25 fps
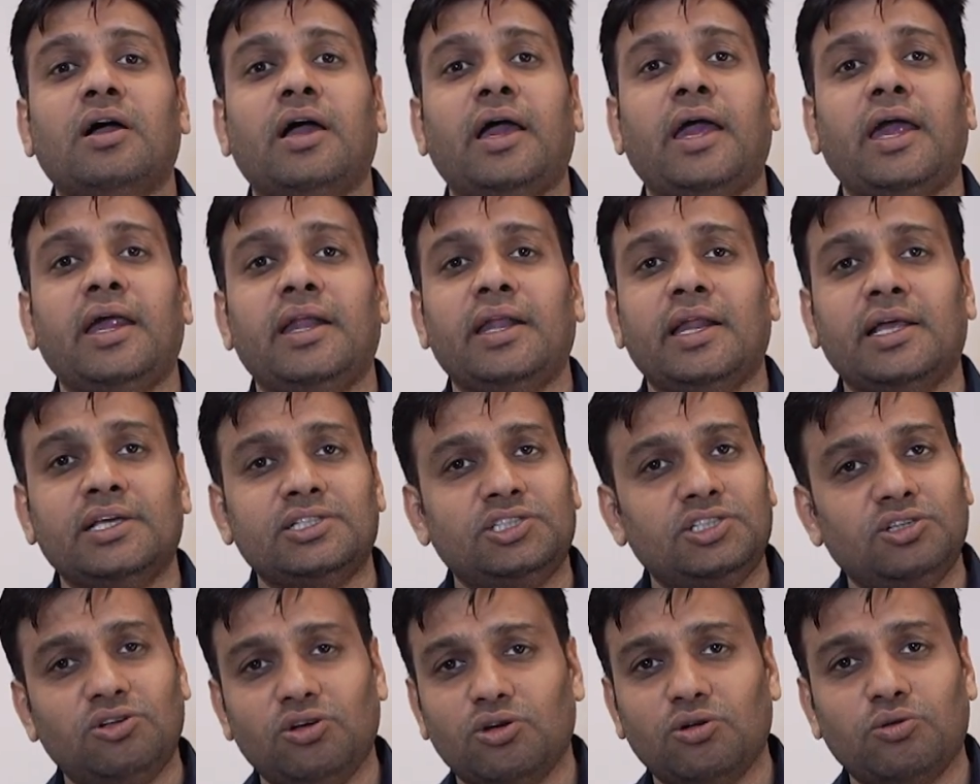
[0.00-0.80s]
And
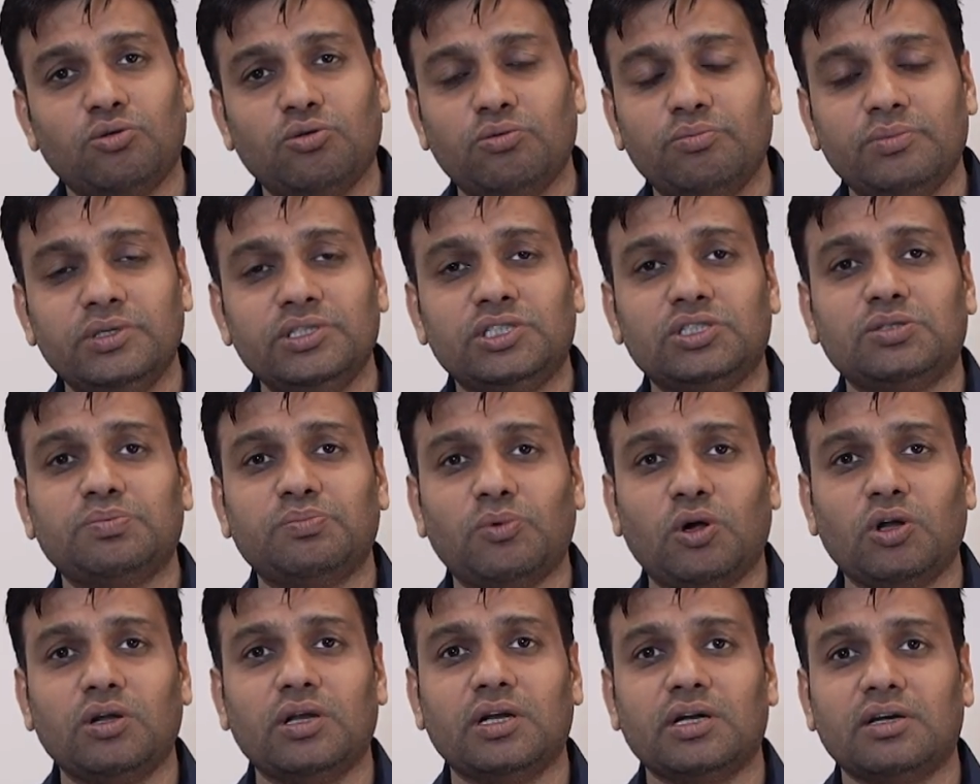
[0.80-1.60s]
as your room is
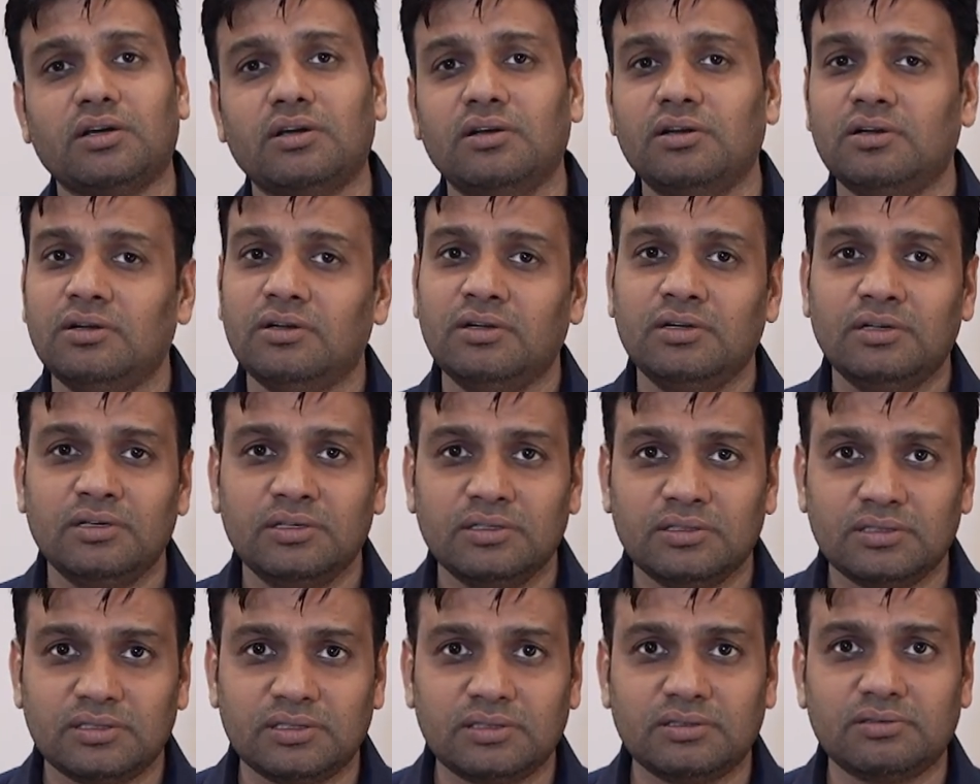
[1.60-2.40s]
smaller,
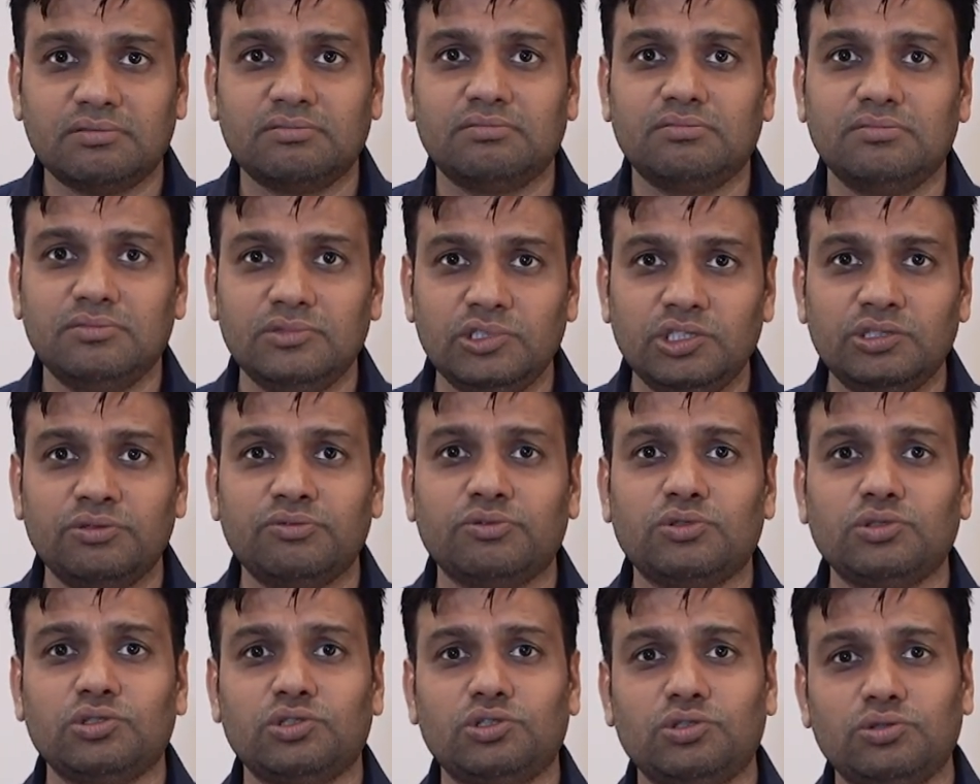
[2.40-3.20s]
you
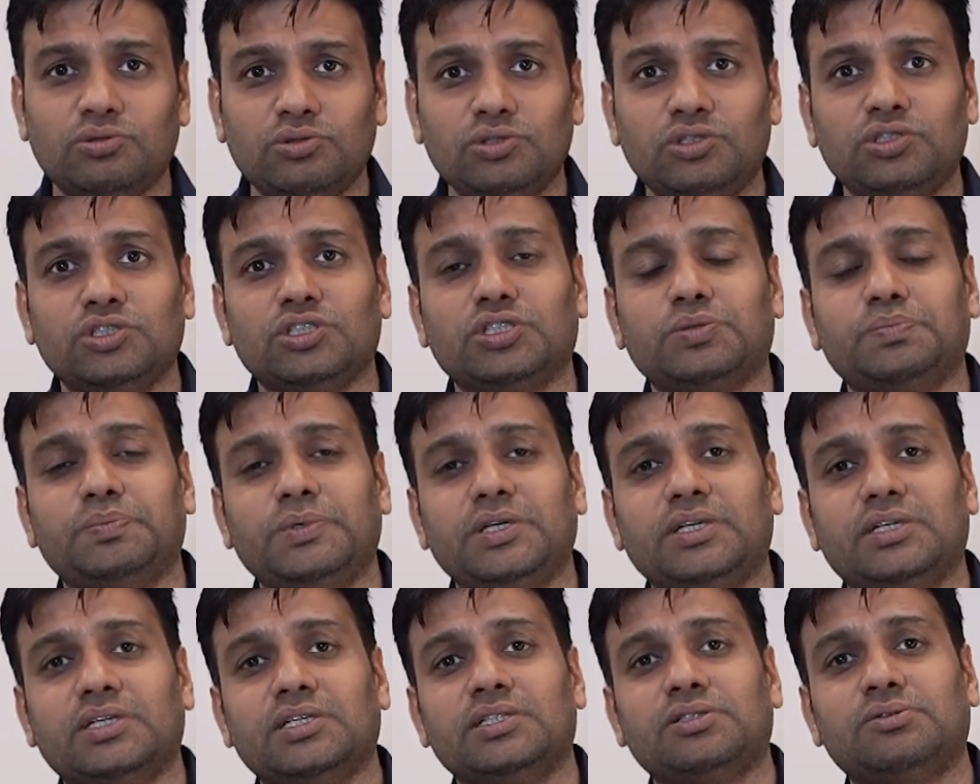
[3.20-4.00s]
have to choose your
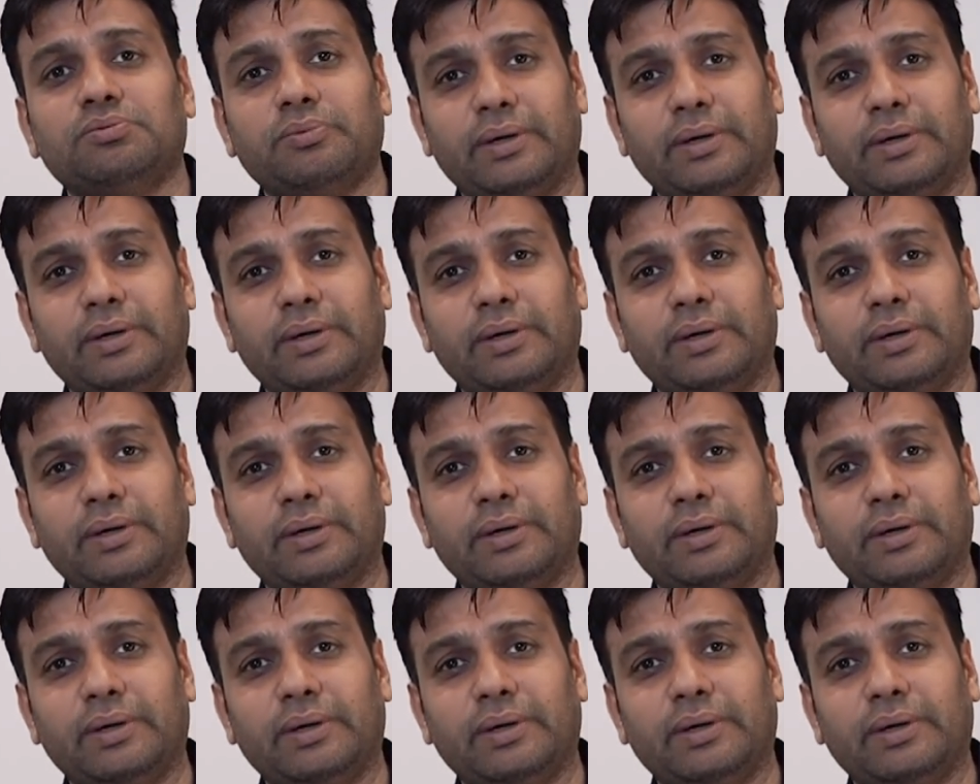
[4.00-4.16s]
speakers